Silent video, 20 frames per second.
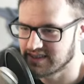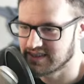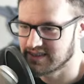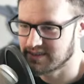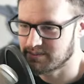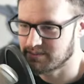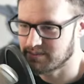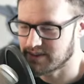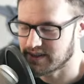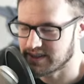
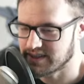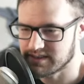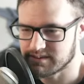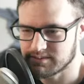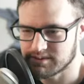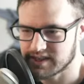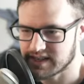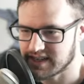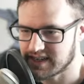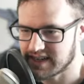But it's
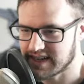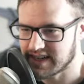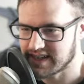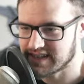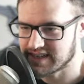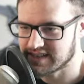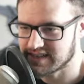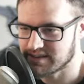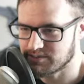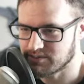almost like getting
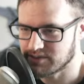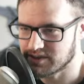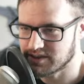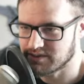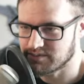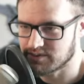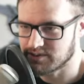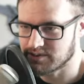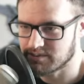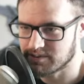someone is
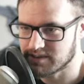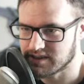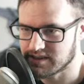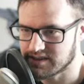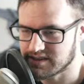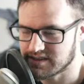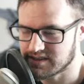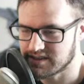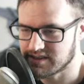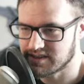more work than
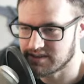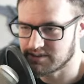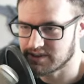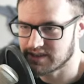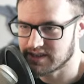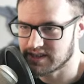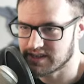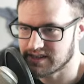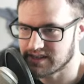just doing it.